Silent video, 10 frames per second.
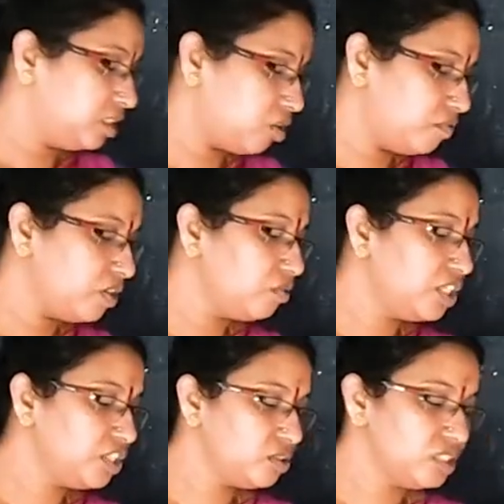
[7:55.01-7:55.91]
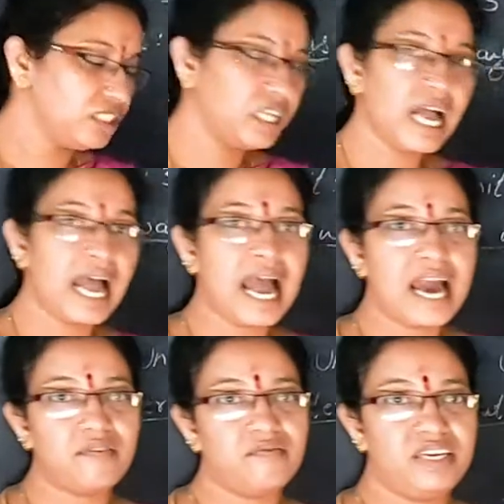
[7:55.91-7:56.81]
Now we are going to see the
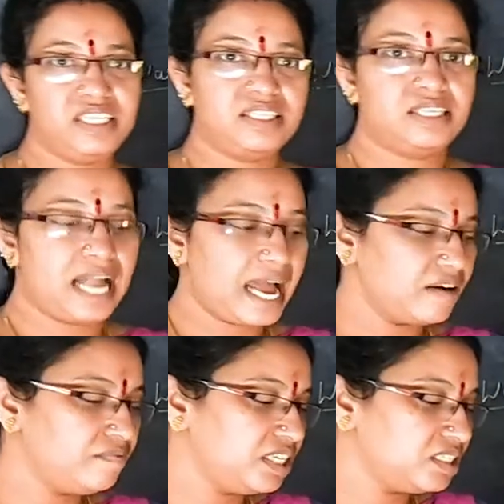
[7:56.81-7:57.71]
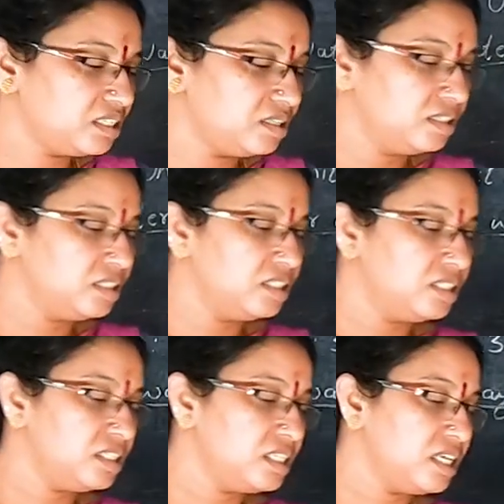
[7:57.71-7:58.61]
airways. Airways,
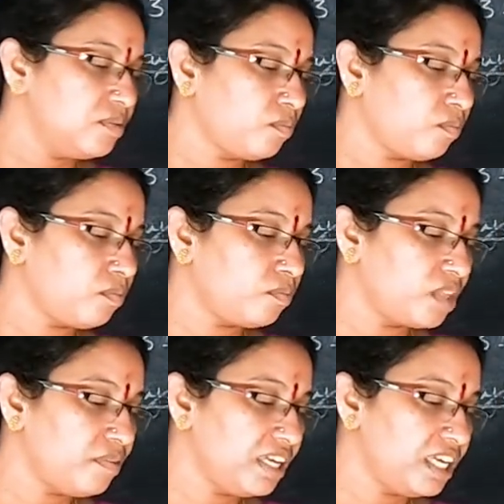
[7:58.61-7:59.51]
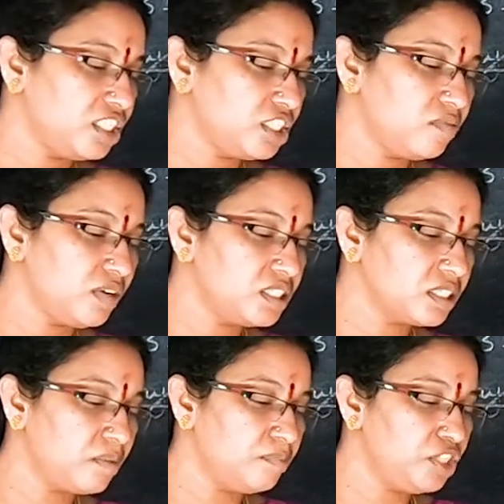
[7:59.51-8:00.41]
see here, the vacation was
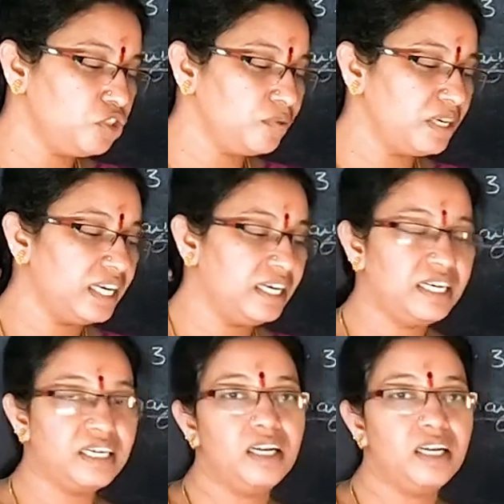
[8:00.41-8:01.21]
coming to an end.